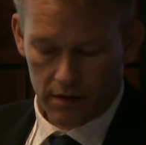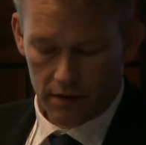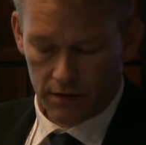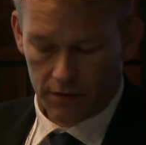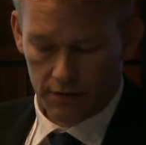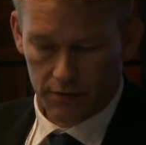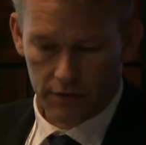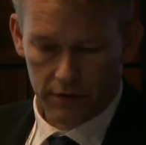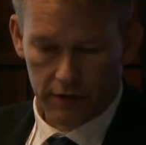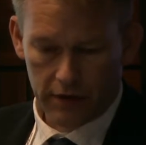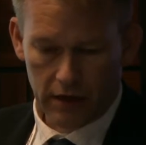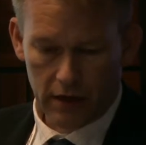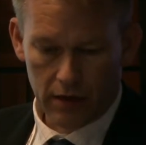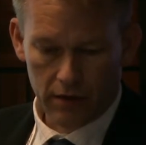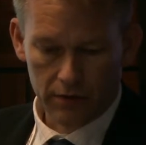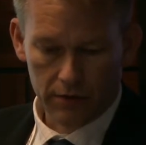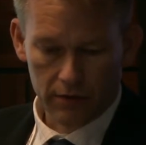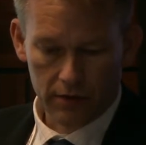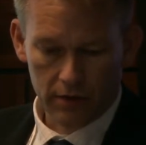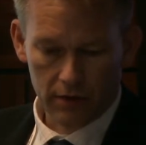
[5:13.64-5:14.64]
for
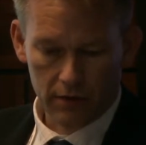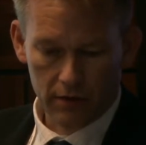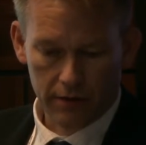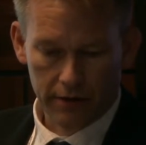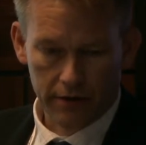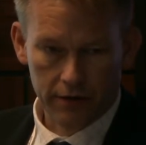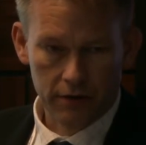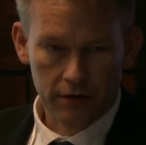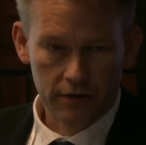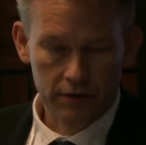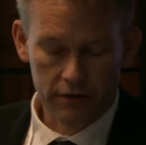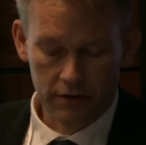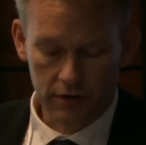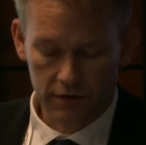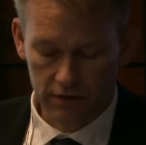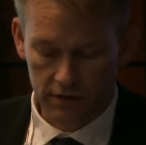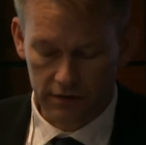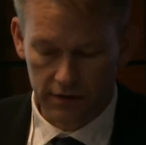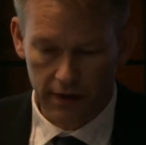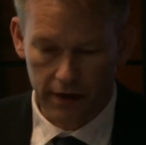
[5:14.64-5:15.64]
now, the
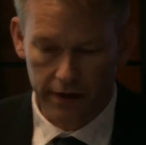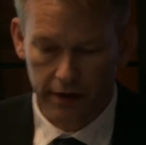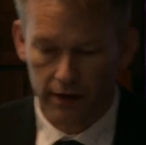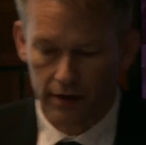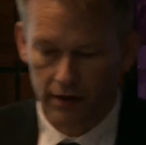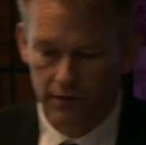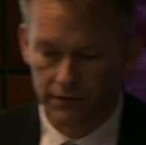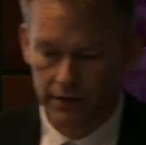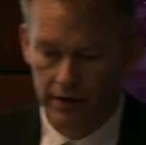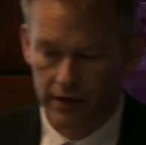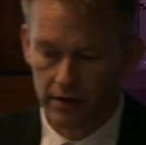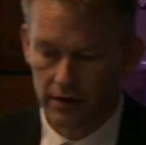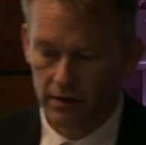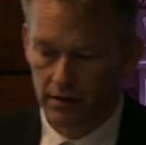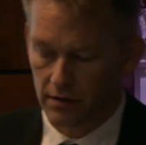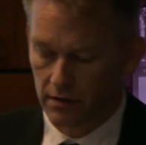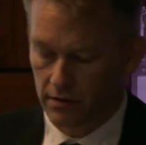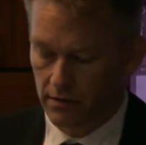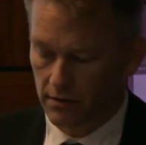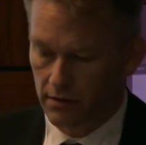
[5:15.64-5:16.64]
largest trial, I think,
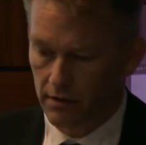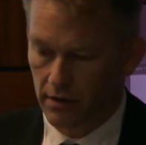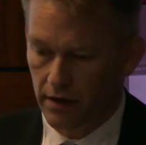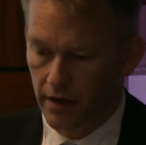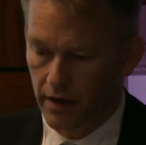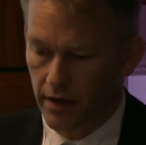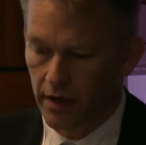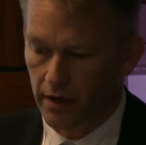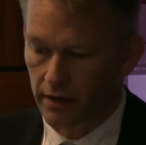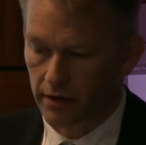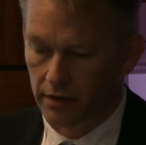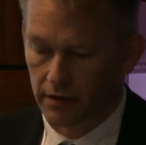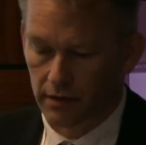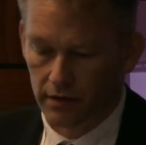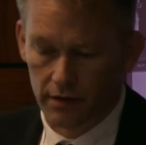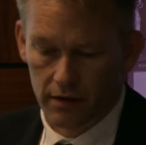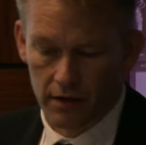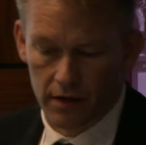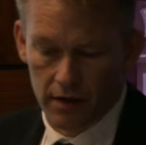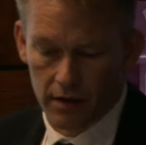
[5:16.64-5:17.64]
and
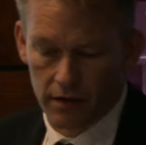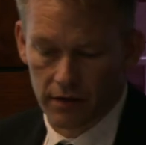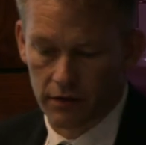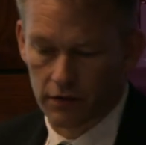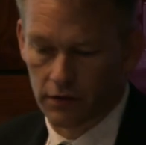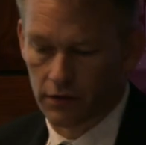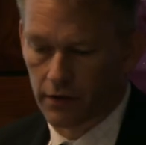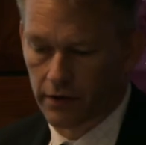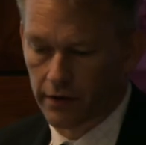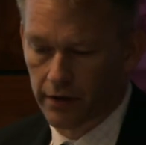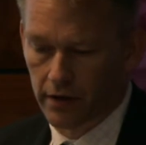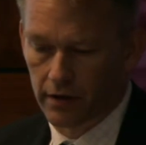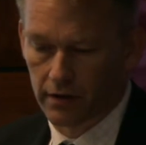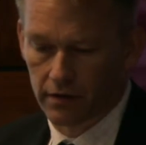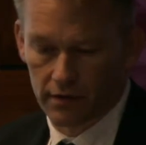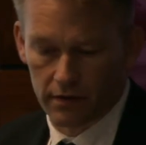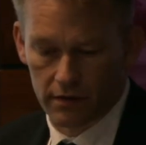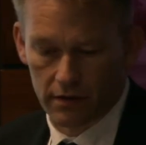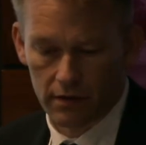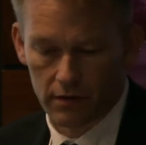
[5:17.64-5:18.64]
the
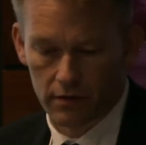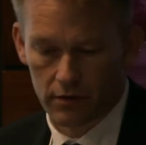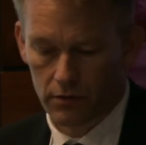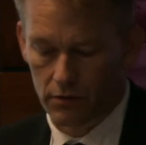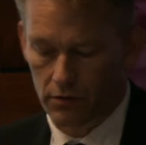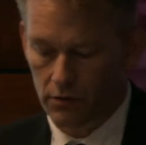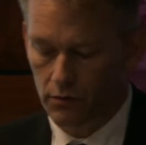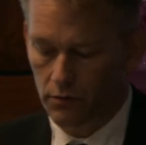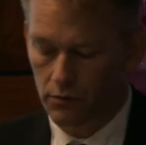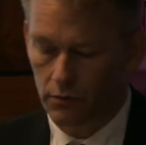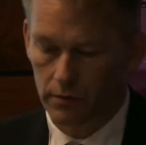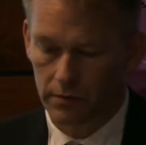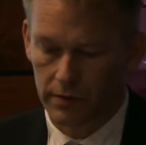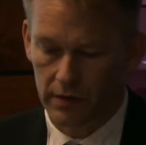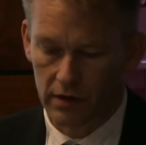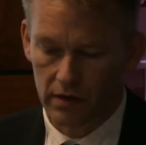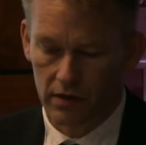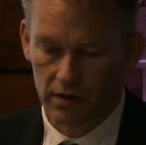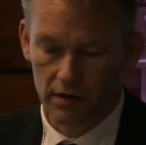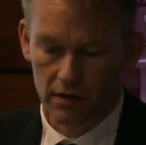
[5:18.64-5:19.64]
target would
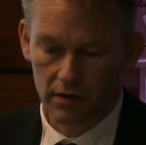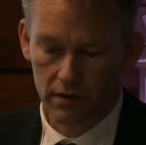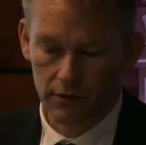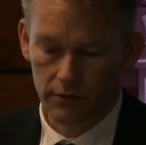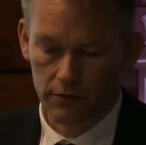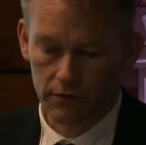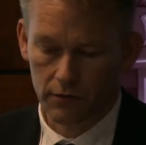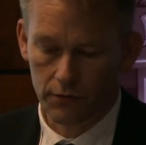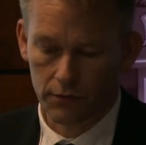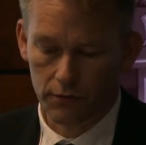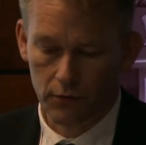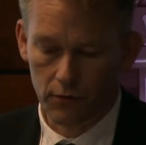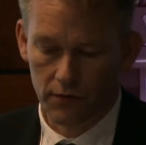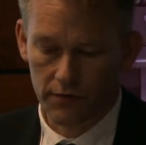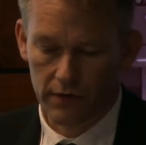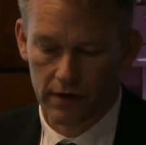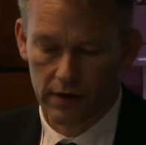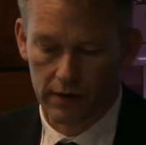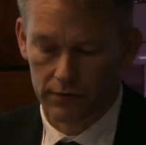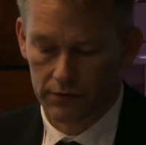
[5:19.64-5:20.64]
be close to
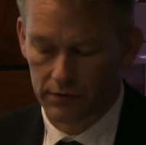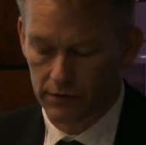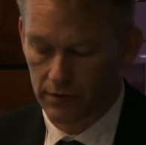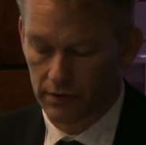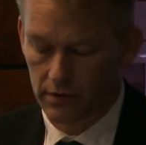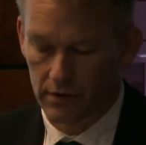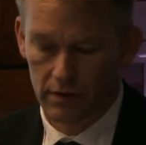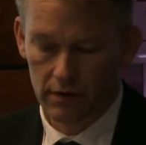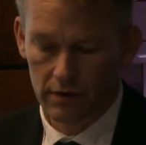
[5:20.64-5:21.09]
4,000.